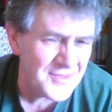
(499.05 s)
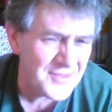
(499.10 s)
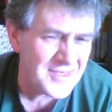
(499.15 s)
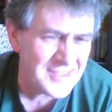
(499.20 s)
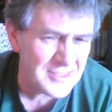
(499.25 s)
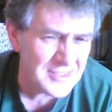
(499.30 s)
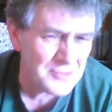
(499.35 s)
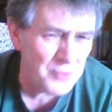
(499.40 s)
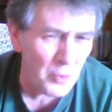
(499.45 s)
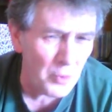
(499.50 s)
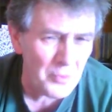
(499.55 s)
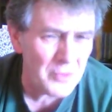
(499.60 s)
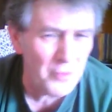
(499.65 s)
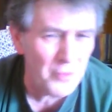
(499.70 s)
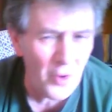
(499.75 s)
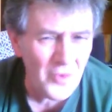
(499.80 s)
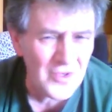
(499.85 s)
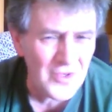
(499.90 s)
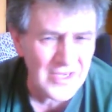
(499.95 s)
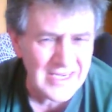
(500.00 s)
this is what we
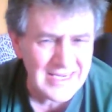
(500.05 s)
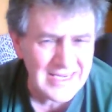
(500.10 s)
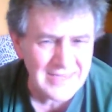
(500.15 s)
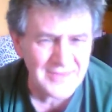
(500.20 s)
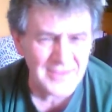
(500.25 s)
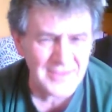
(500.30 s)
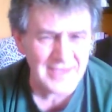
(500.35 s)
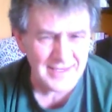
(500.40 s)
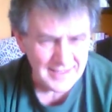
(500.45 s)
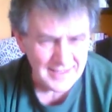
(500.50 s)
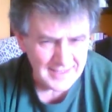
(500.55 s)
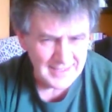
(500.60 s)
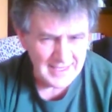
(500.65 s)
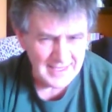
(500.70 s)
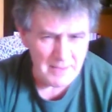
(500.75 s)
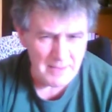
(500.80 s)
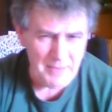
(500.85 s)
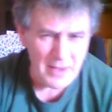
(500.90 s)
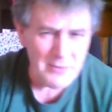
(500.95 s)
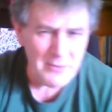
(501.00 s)
want, Keith.
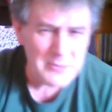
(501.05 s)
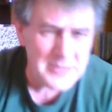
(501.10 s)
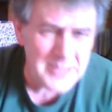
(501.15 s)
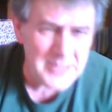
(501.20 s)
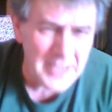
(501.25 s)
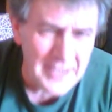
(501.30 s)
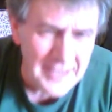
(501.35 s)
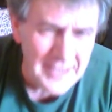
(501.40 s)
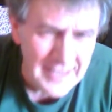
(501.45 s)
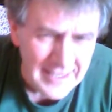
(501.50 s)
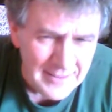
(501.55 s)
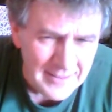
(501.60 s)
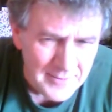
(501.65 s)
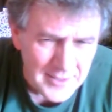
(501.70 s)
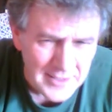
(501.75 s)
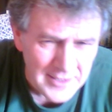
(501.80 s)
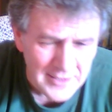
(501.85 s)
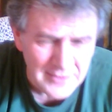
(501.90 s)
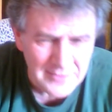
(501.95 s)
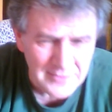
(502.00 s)
About time,
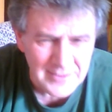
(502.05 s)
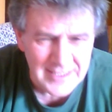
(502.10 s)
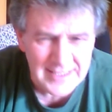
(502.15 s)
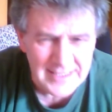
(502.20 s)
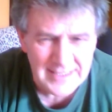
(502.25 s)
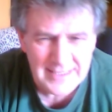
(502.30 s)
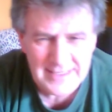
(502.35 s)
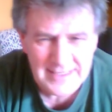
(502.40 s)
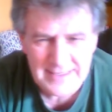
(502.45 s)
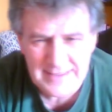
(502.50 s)
we